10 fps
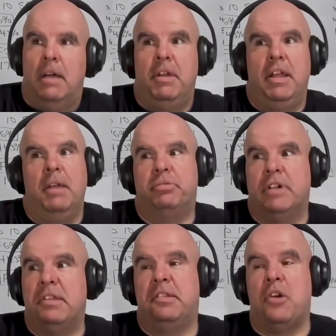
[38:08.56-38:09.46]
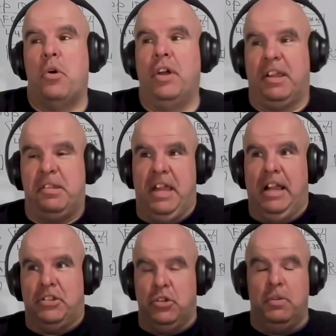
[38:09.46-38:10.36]
I mean, and plus it's going
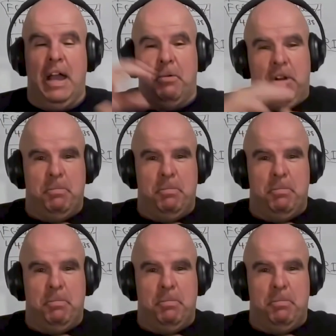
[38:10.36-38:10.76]
extinct too. That would have